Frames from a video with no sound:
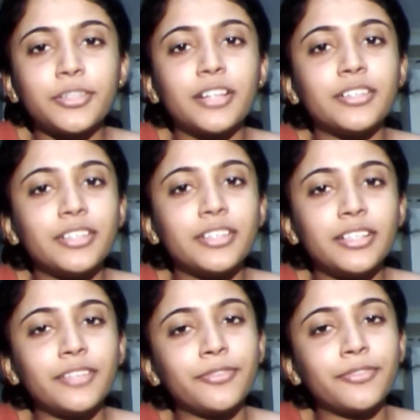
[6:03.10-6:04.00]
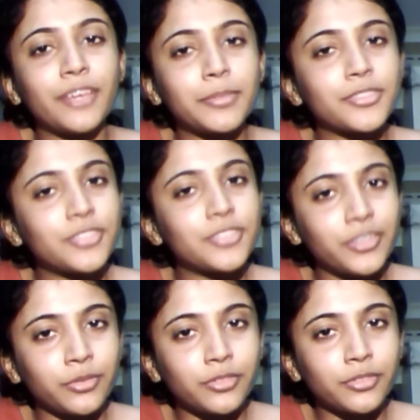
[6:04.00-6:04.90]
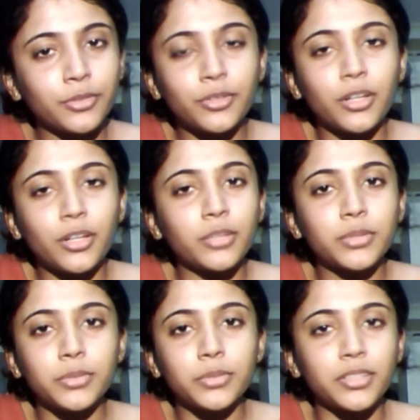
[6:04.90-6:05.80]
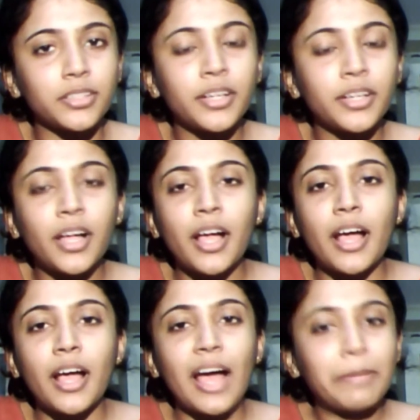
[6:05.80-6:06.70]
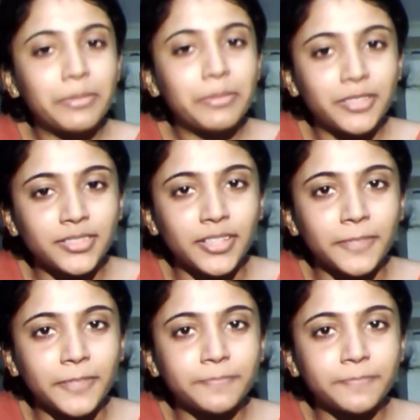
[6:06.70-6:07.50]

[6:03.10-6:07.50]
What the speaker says: a really famous tune known all over the world, Happy Birthday.